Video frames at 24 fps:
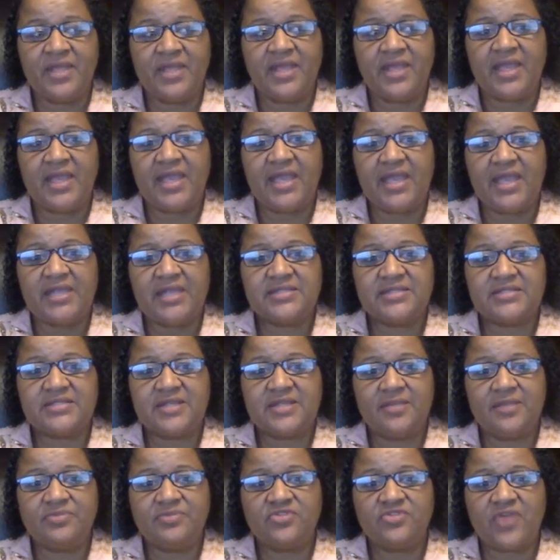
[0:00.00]
And
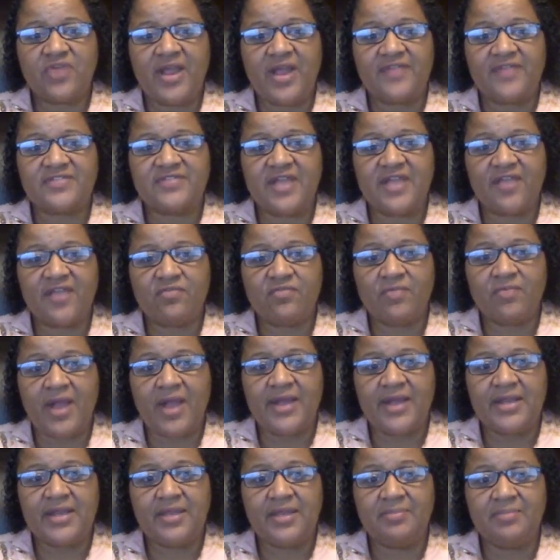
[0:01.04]
some drafts have
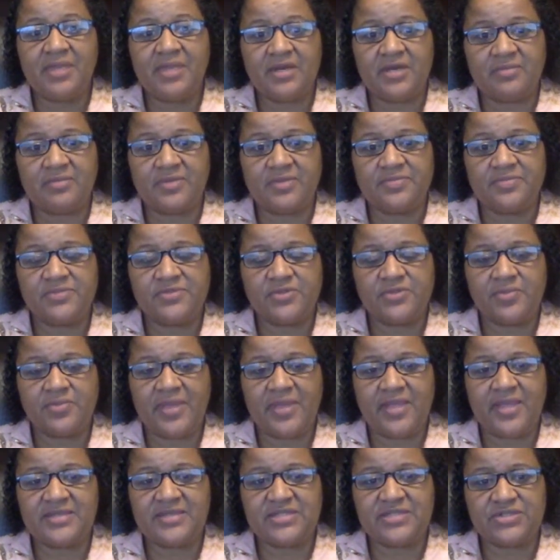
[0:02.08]
writing minimums, so pay
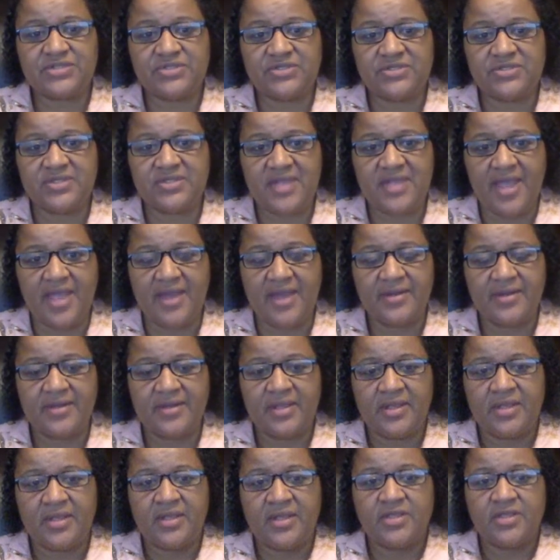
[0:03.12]
attention to that.
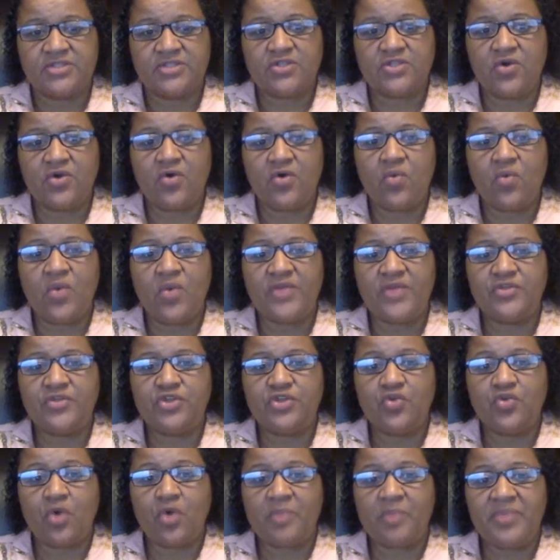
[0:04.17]
So whether
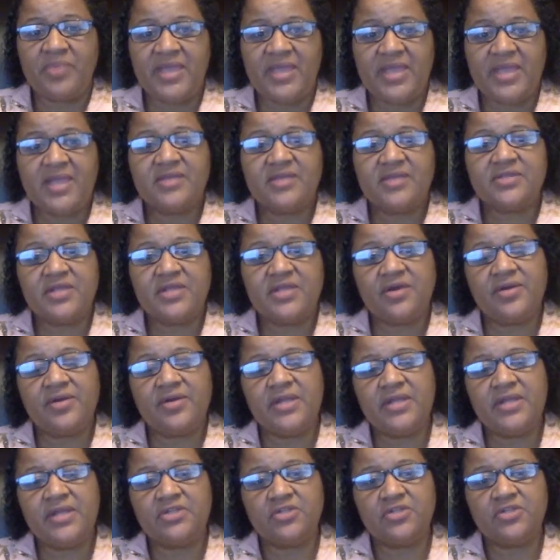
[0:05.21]
you are picking a
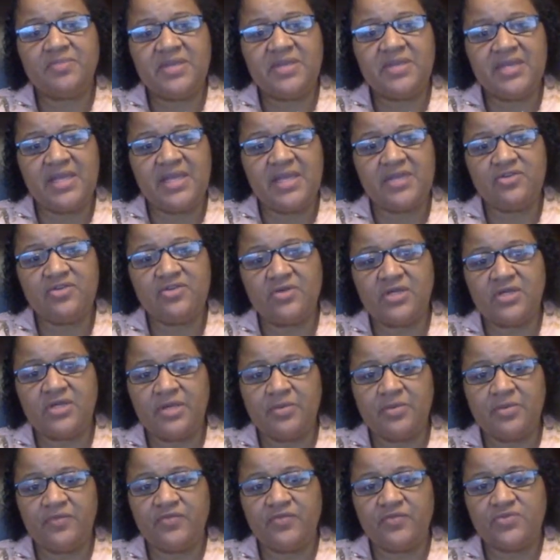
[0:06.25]
theory to begin your lit
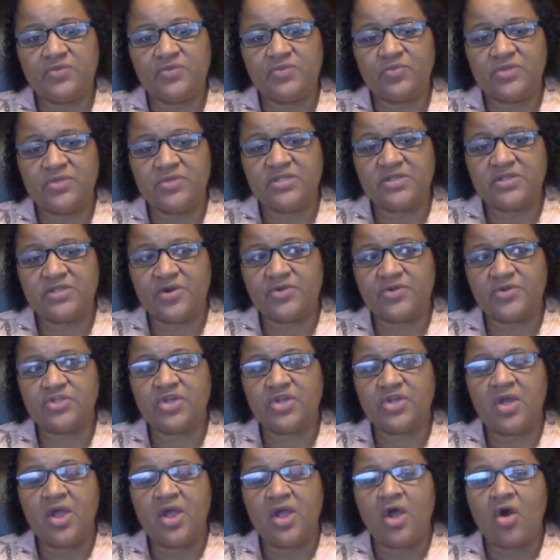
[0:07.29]
review research,
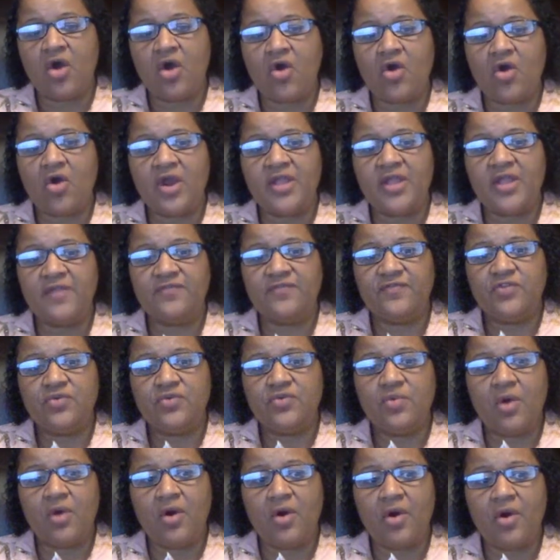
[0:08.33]
or if
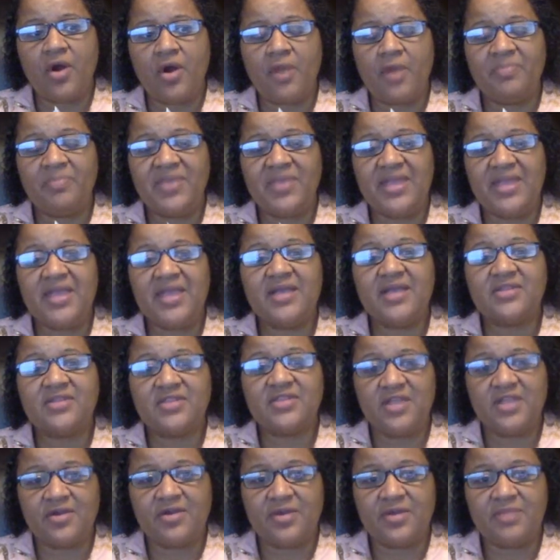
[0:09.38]
you are picking a
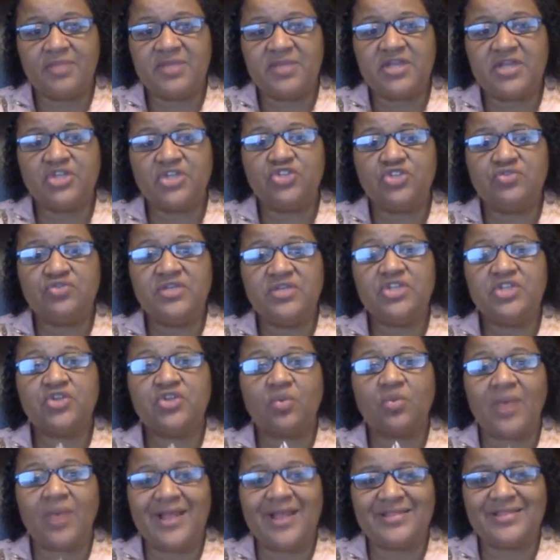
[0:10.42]
theory because you need to
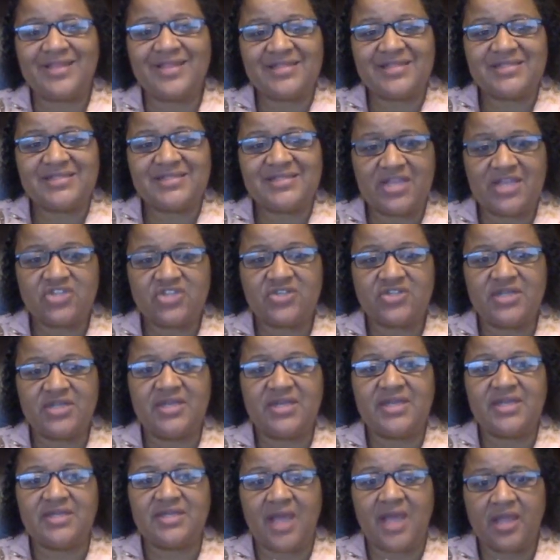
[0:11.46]
write that section in
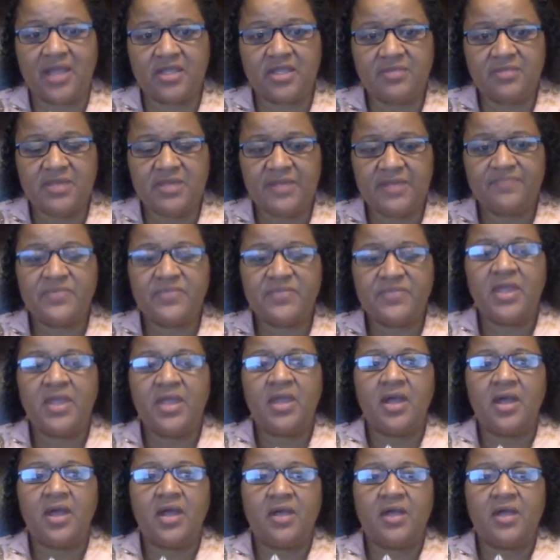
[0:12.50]
a document,
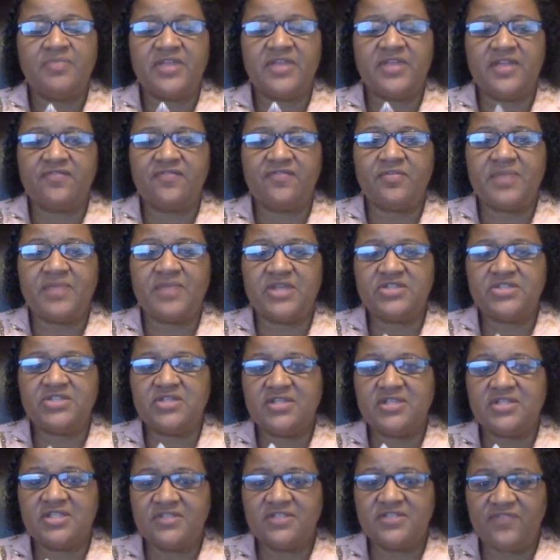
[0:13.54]
the information in
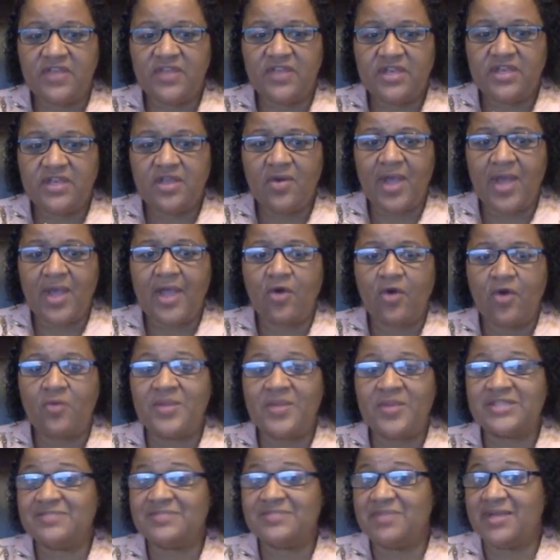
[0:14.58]
this video, I hope,
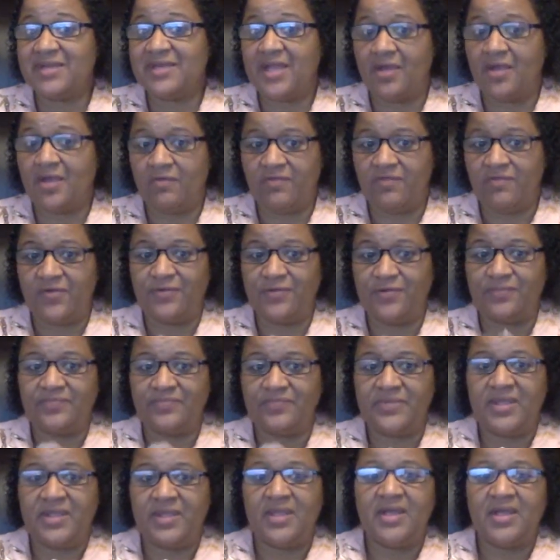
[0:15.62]
has been helpful.
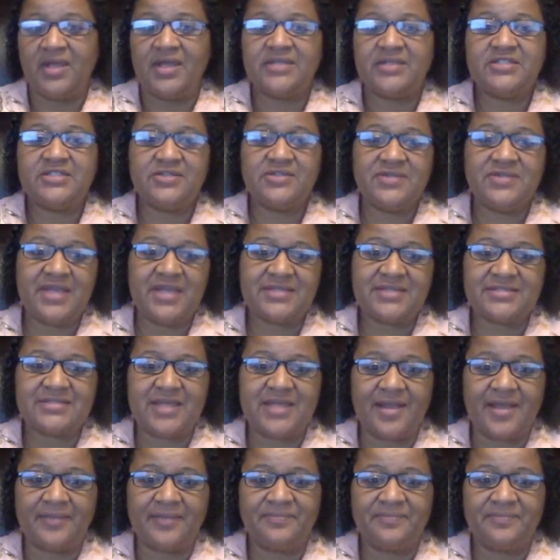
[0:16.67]
Until next time.